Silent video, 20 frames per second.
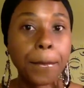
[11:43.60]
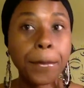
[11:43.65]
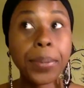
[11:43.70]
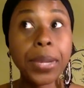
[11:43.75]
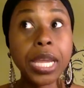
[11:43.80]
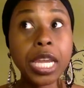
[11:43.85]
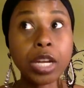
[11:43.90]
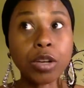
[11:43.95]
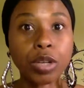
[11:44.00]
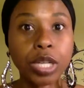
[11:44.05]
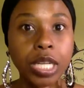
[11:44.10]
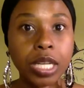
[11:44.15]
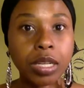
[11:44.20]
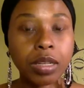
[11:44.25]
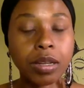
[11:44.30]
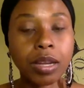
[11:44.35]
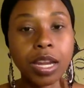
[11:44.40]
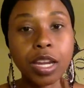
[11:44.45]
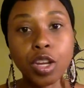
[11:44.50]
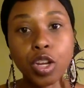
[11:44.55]
period.
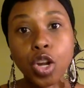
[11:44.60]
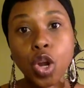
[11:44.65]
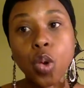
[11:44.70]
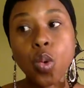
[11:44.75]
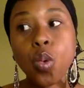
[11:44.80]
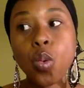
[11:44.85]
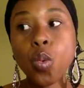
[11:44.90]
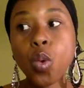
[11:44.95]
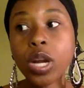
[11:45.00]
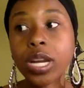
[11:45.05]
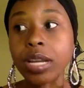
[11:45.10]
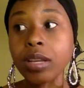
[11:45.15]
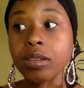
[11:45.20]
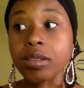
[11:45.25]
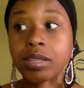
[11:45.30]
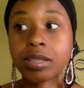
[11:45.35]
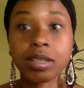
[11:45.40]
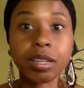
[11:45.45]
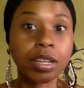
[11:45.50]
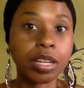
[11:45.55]
And no one
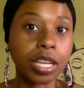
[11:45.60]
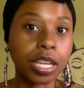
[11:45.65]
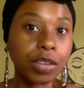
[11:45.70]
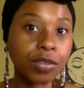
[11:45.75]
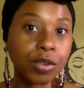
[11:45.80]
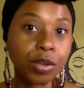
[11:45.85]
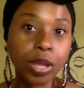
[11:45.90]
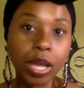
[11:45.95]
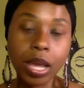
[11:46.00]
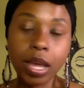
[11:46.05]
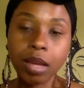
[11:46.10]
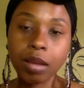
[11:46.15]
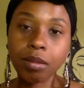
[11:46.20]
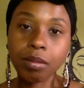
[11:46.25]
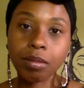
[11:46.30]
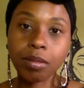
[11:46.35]
else is going to give you that.